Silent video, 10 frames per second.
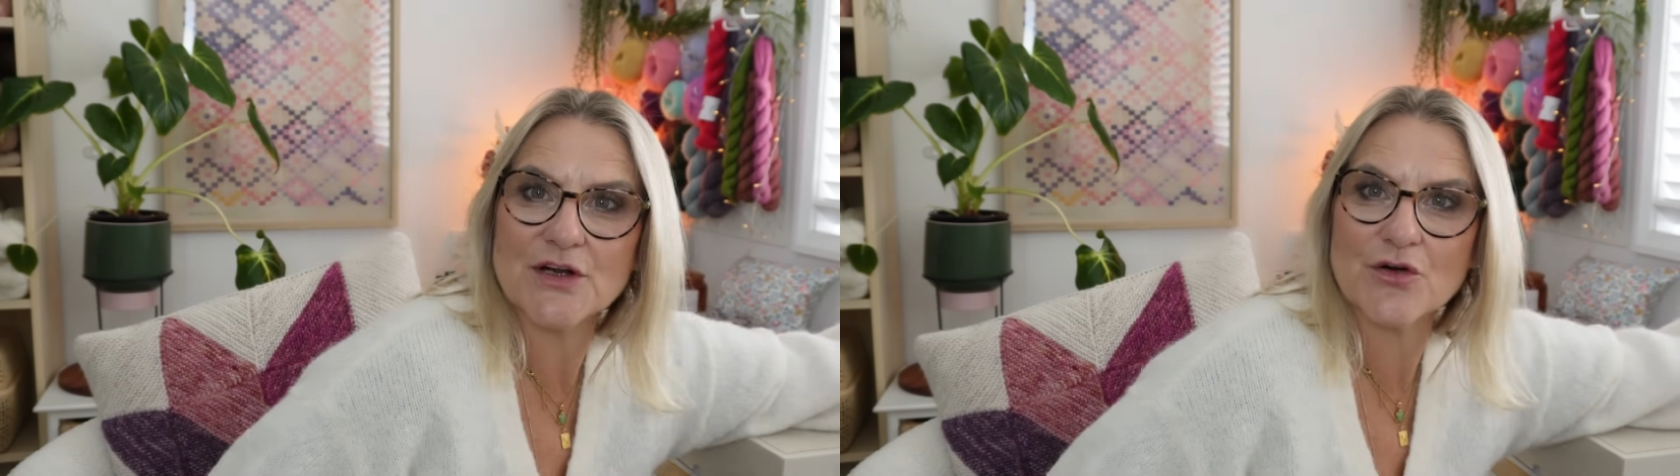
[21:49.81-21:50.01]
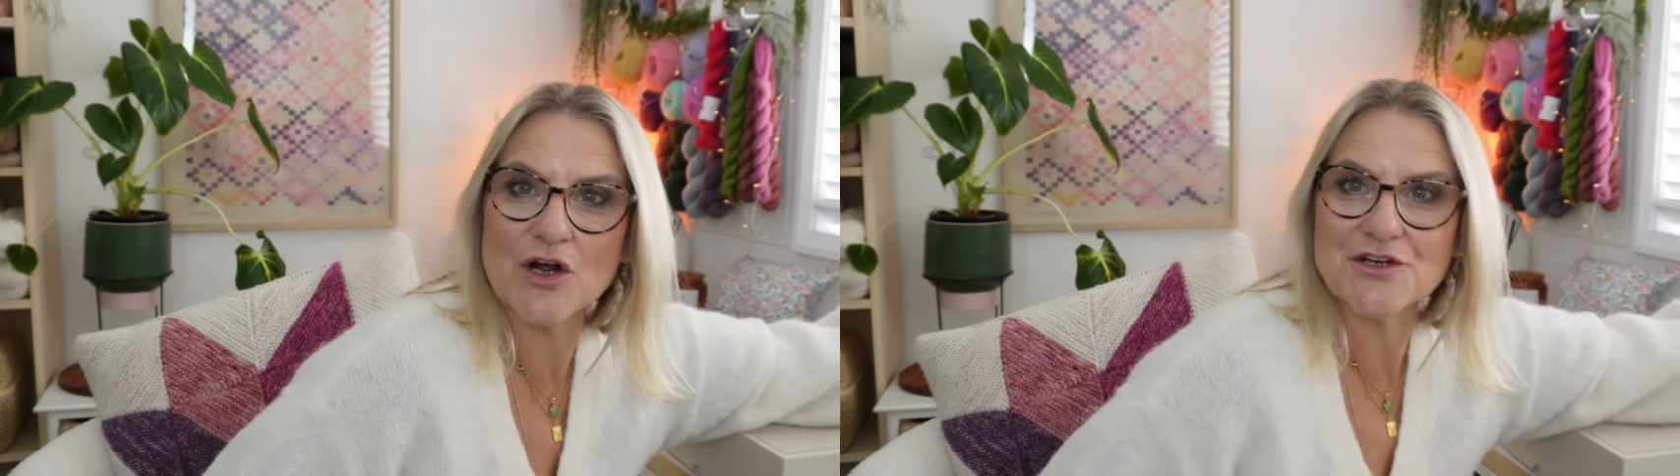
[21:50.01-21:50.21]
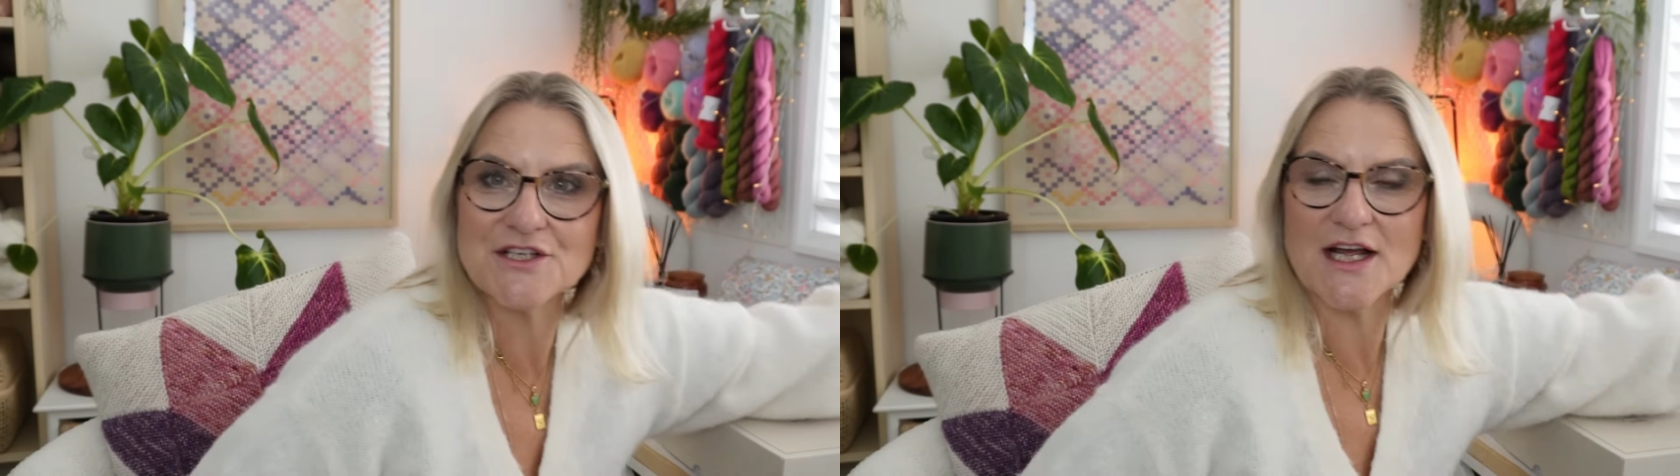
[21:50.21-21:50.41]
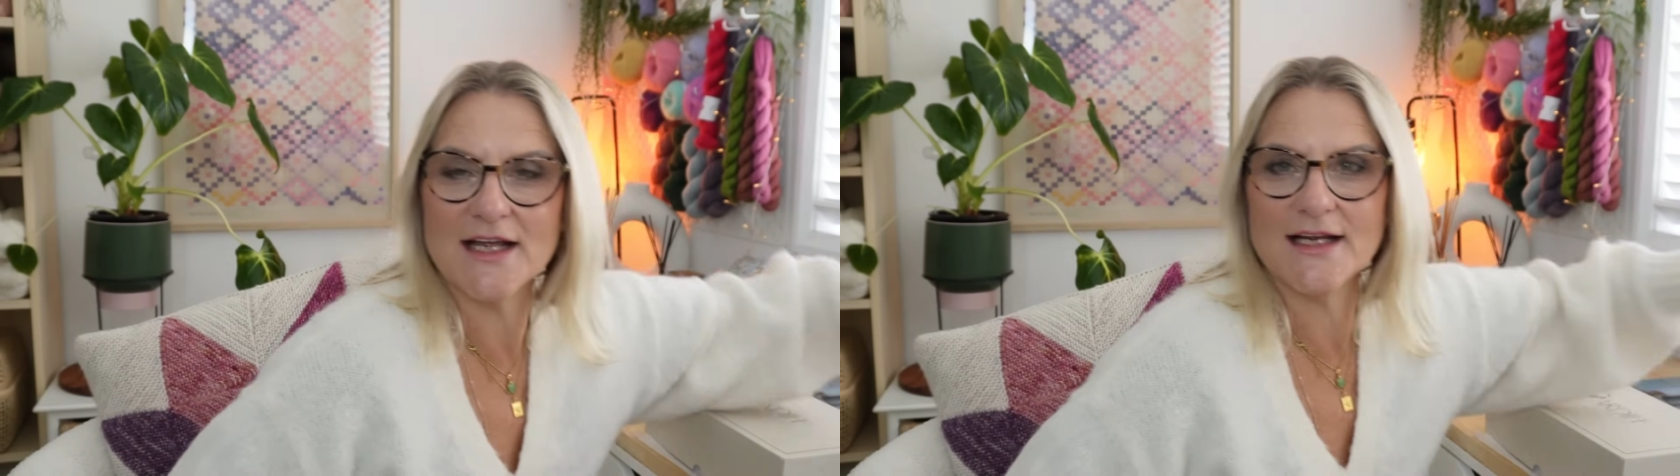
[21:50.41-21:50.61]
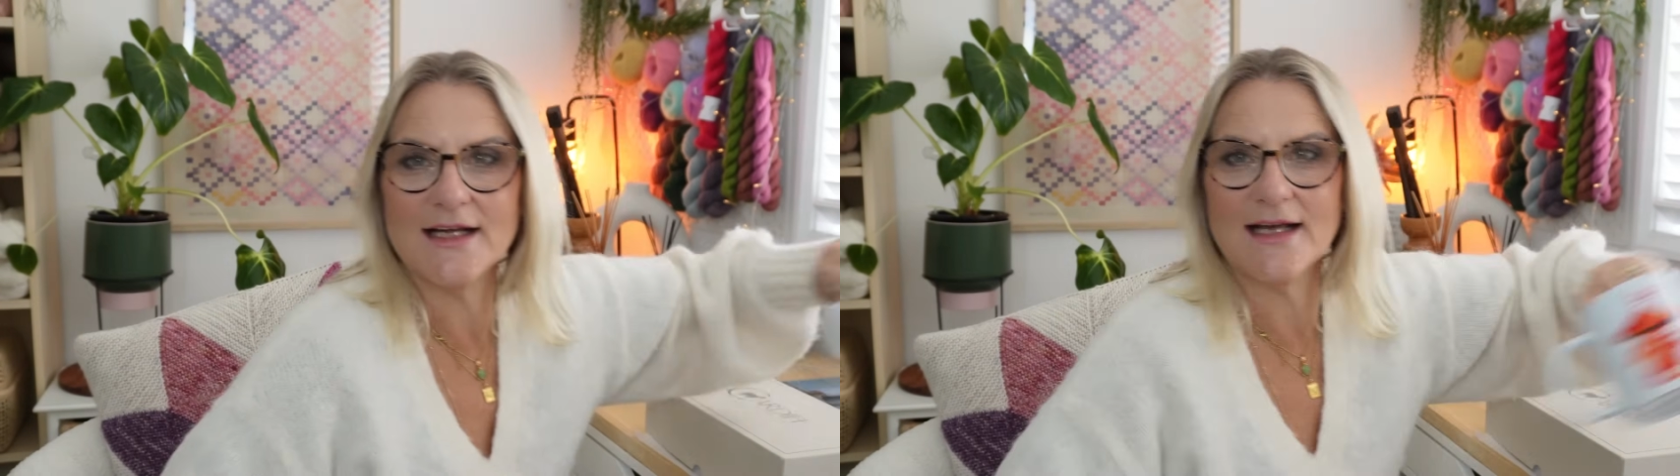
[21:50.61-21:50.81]

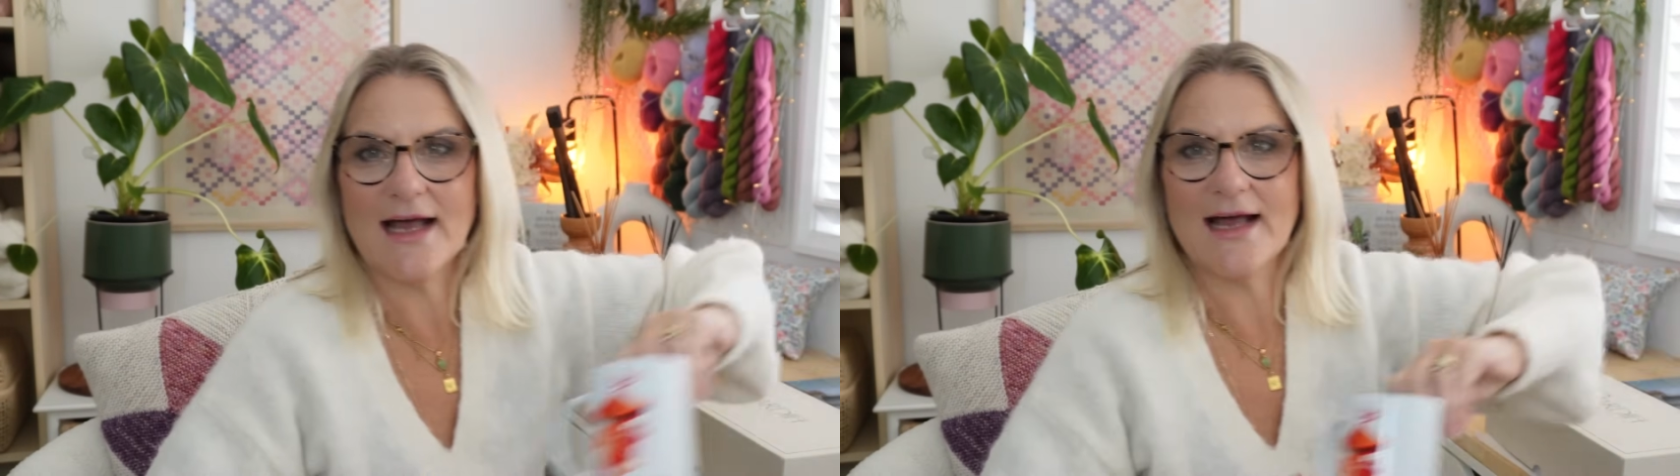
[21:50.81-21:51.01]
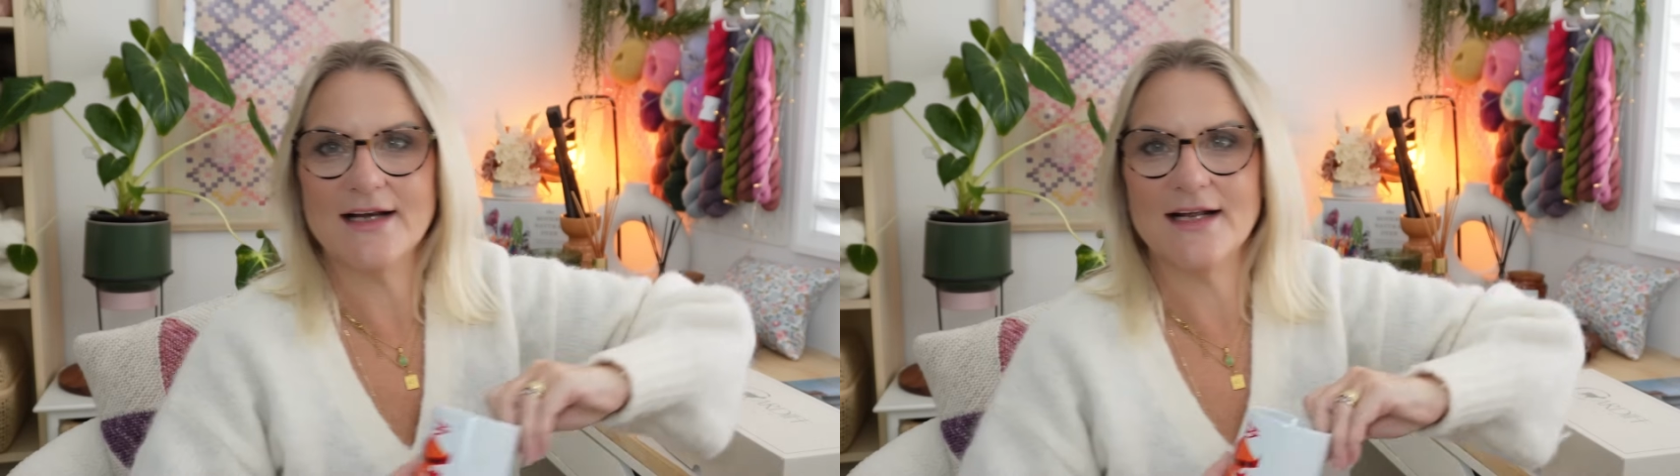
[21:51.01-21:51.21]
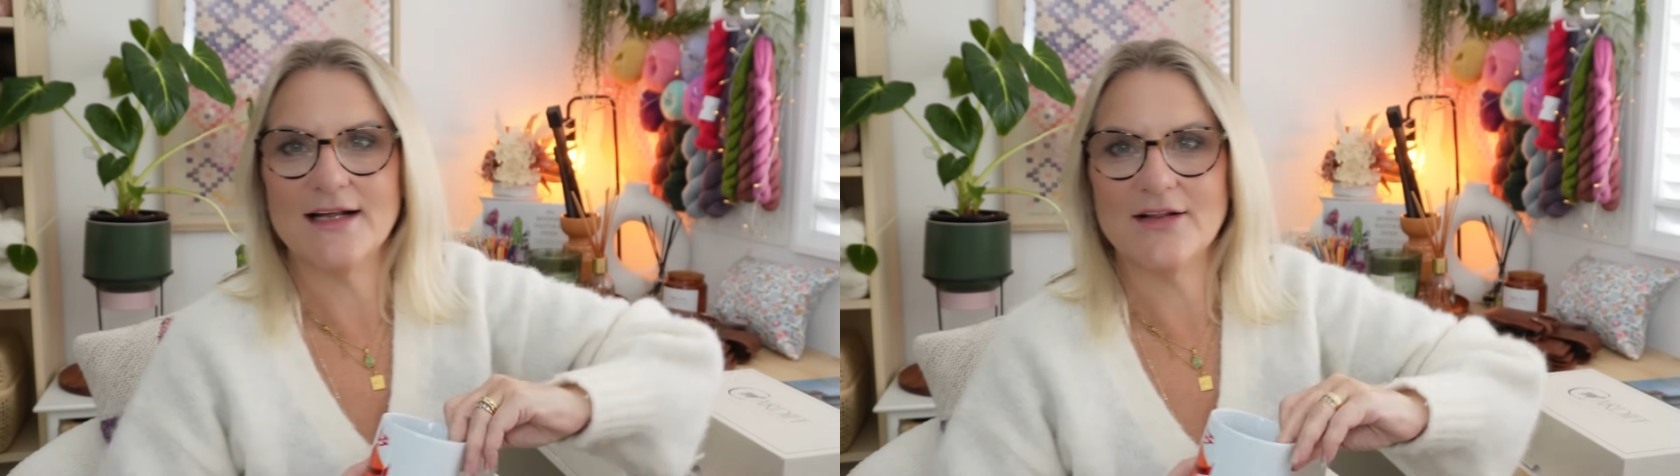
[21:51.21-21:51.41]
crochet at